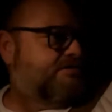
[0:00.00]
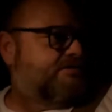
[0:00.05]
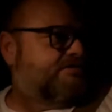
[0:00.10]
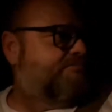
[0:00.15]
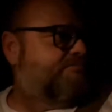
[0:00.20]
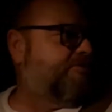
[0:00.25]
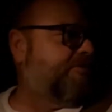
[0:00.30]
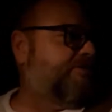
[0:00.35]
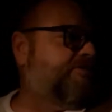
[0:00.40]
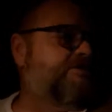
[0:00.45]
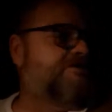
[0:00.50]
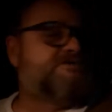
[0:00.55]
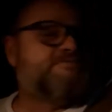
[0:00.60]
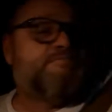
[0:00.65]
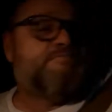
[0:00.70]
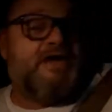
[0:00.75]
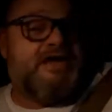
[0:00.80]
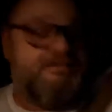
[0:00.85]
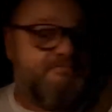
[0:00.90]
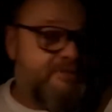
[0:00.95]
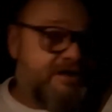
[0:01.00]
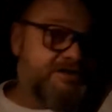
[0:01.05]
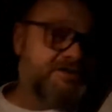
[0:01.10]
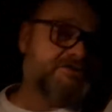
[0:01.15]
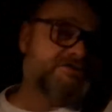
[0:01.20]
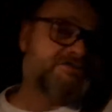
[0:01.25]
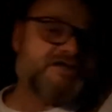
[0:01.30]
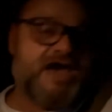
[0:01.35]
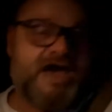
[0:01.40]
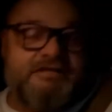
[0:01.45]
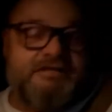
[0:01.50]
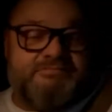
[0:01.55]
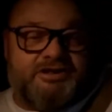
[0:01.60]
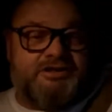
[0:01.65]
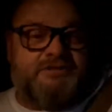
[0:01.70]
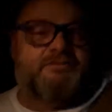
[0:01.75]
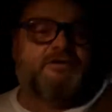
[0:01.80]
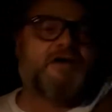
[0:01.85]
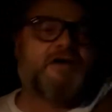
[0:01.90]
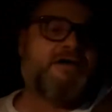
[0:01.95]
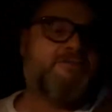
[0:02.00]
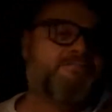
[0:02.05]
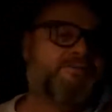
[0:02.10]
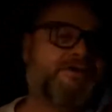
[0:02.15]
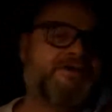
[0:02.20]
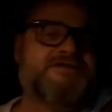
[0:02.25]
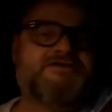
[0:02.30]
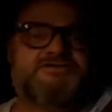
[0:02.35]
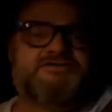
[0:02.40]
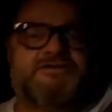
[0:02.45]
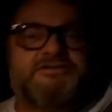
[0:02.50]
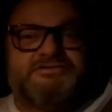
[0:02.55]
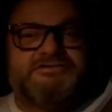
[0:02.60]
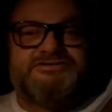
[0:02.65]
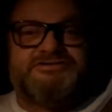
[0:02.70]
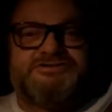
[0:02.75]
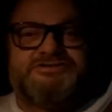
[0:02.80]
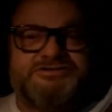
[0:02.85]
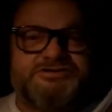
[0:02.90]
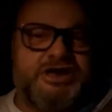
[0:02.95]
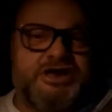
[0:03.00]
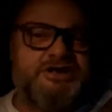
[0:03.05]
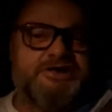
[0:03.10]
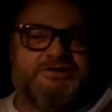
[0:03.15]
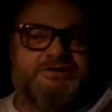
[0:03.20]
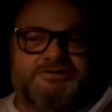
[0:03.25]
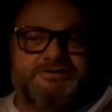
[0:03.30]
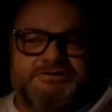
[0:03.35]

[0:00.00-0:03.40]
But this may be your time to do a complete change.